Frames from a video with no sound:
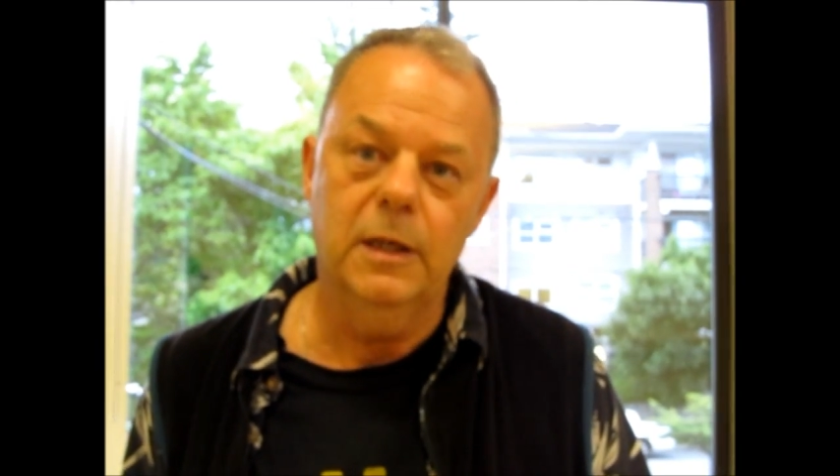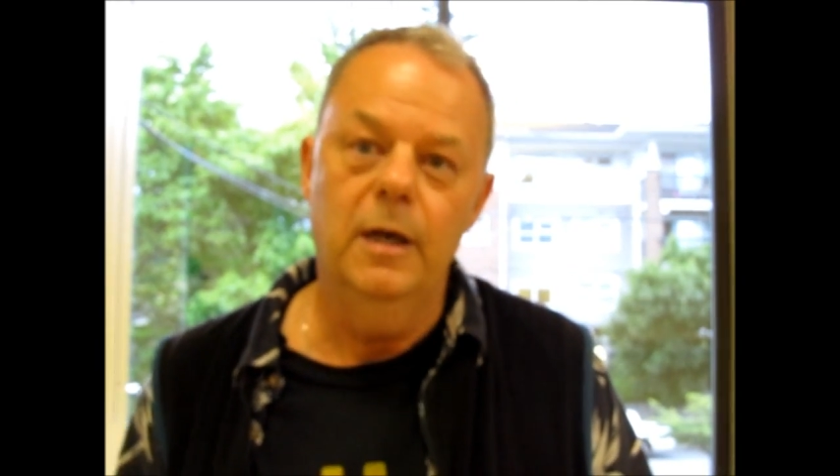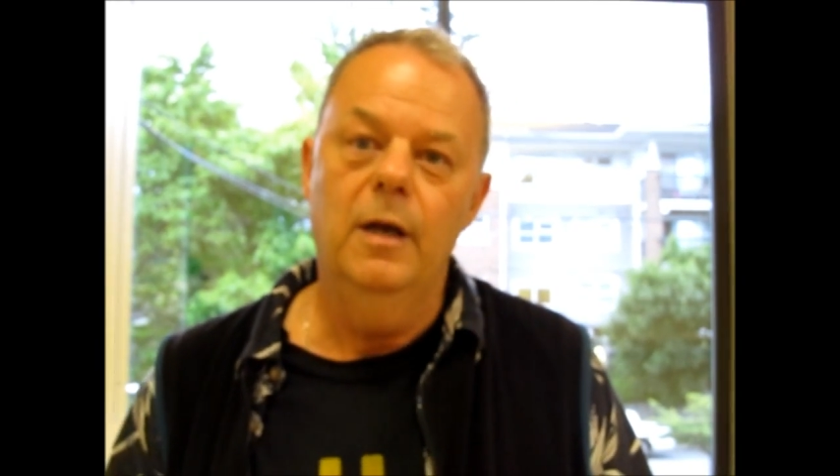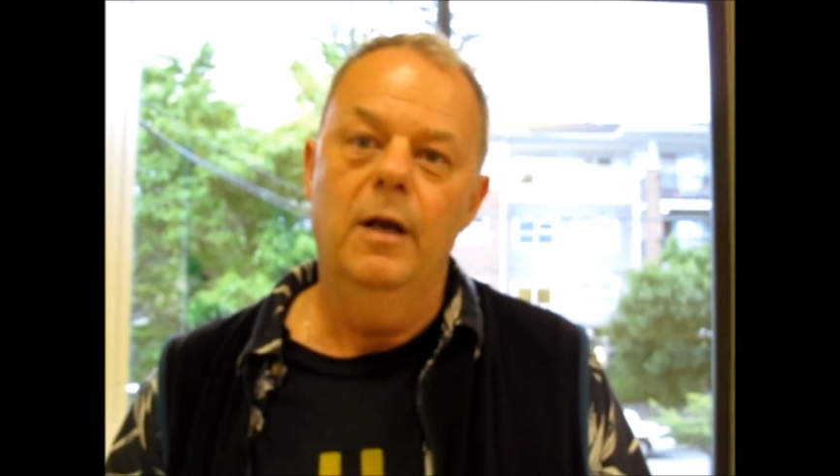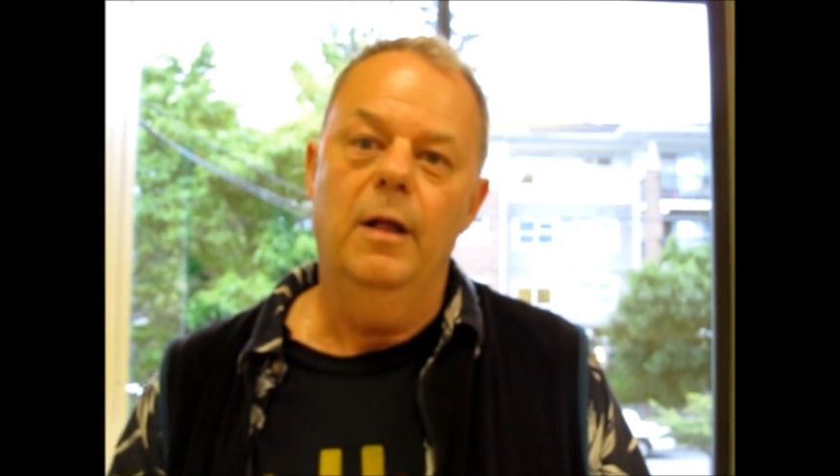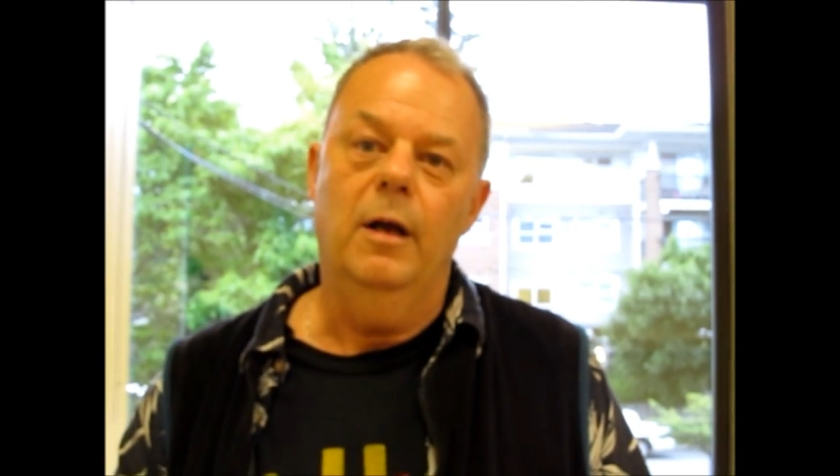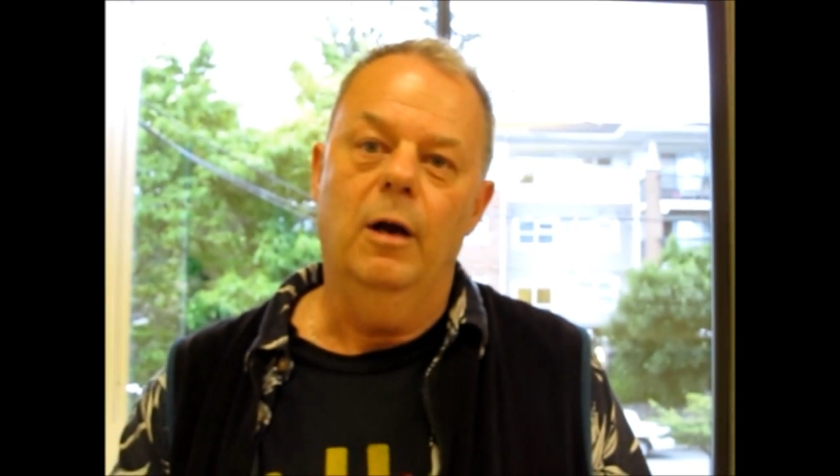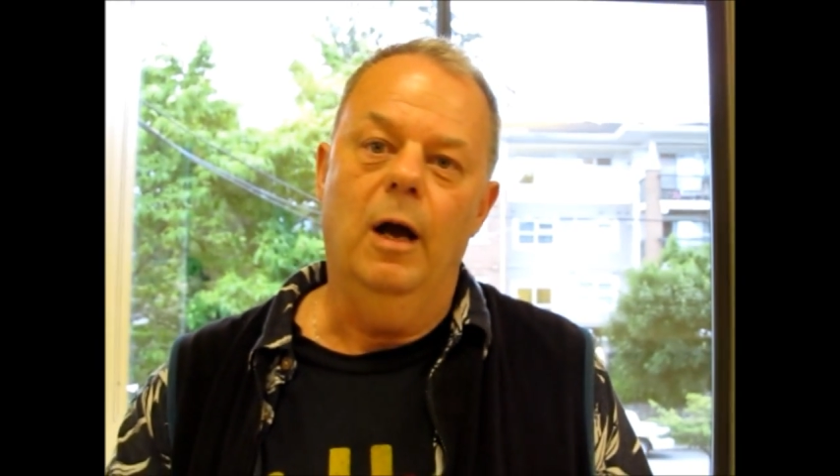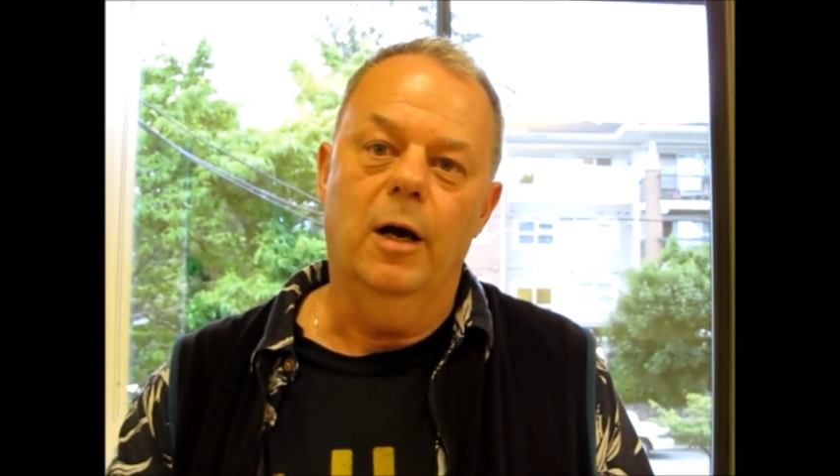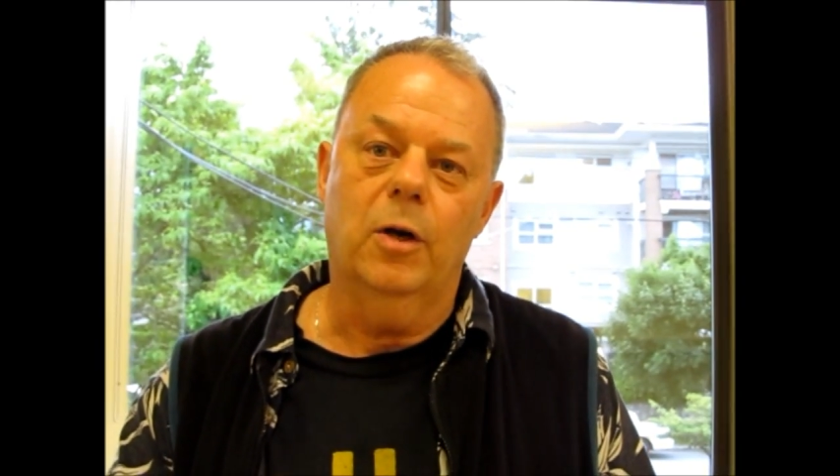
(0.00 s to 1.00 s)

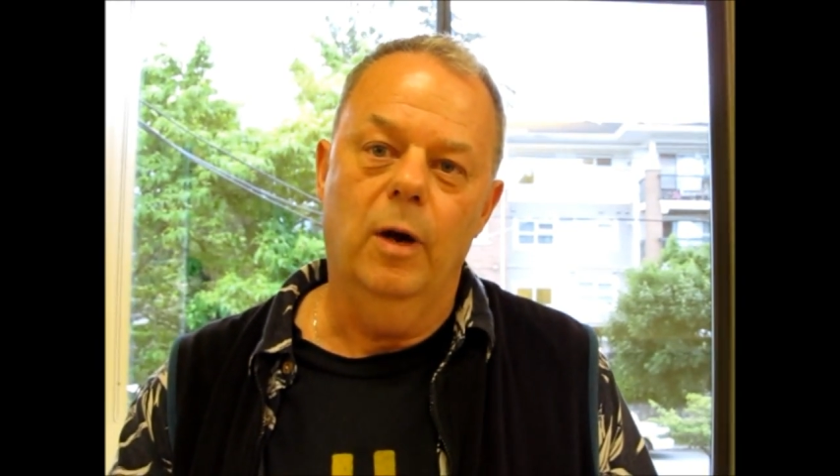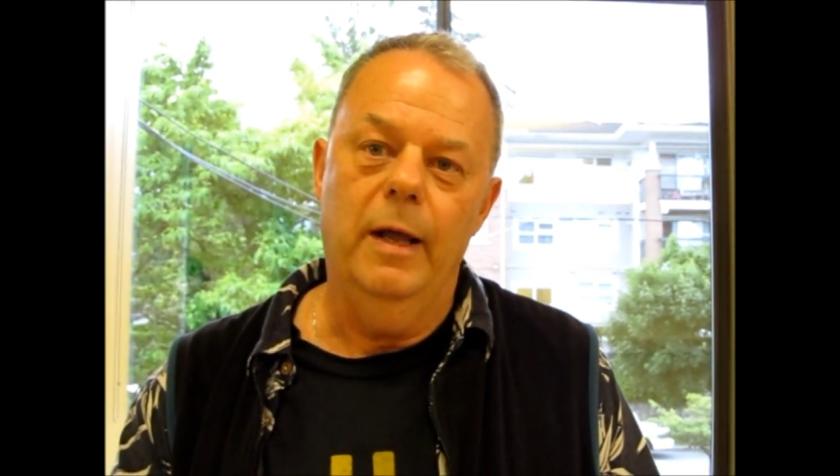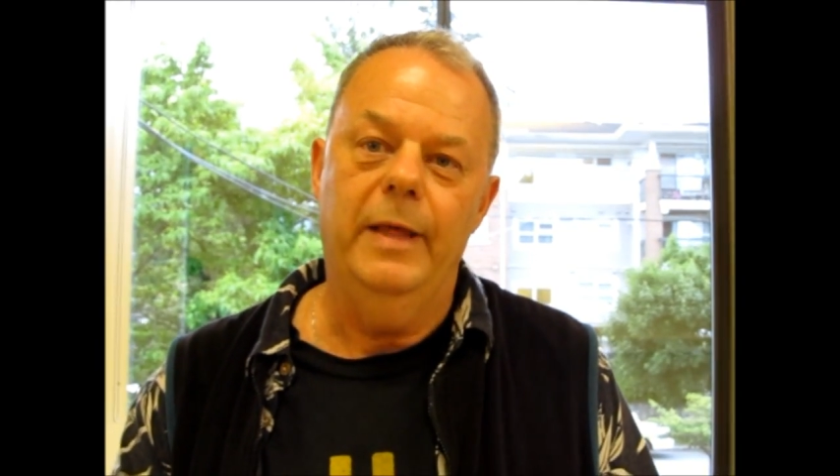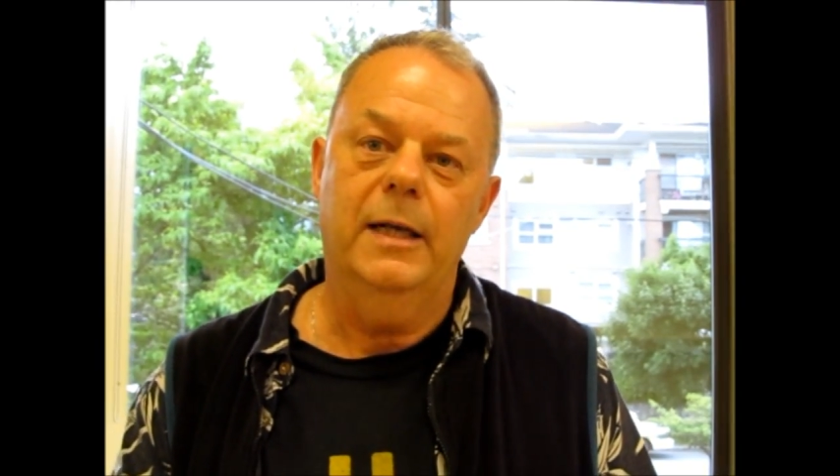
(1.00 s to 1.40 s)
Uh,